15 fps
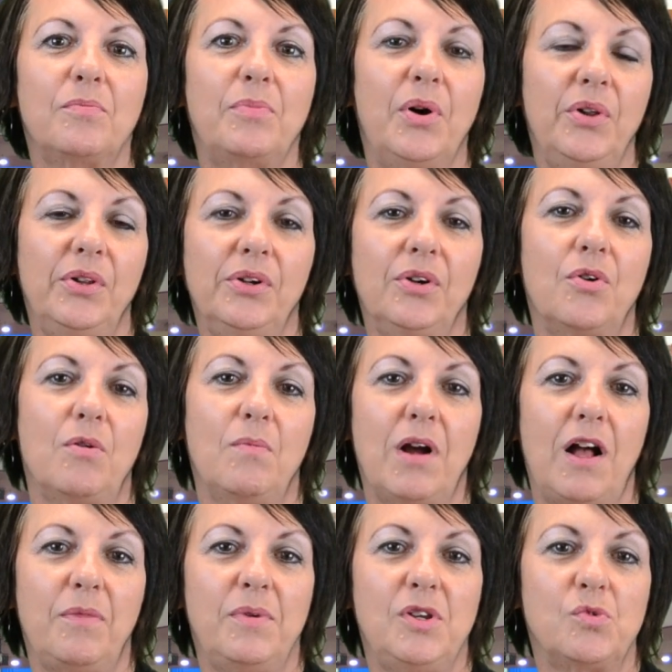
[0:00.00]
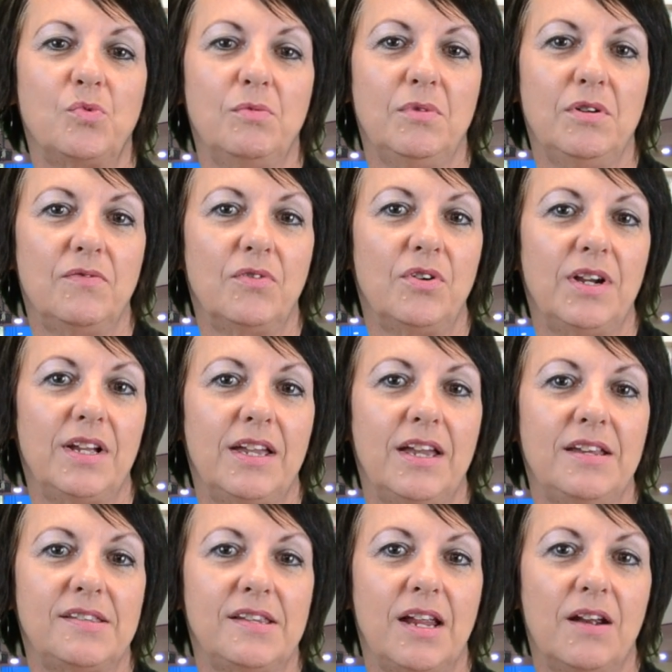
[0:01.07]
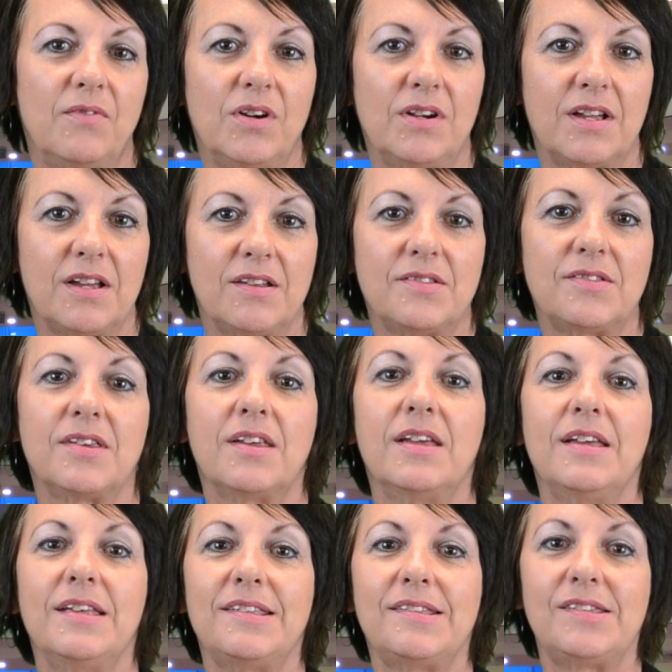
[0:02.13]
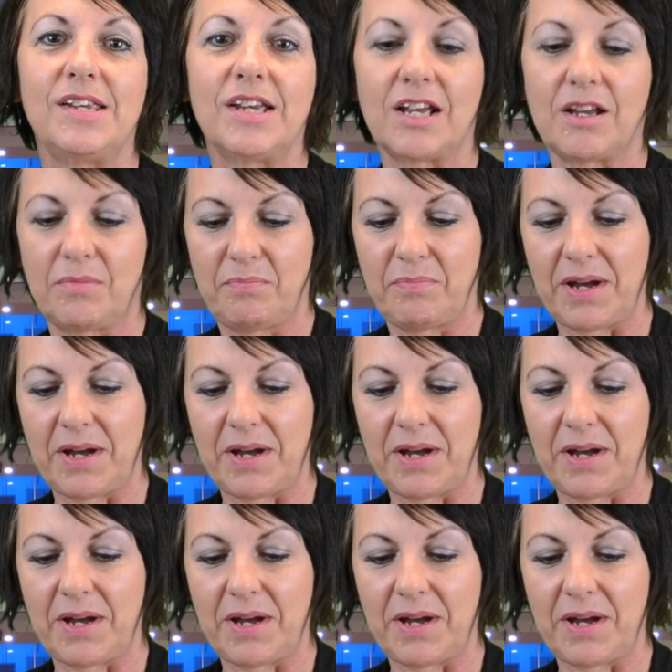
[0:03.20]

puller or mouthpiece remover in case it ever does stick,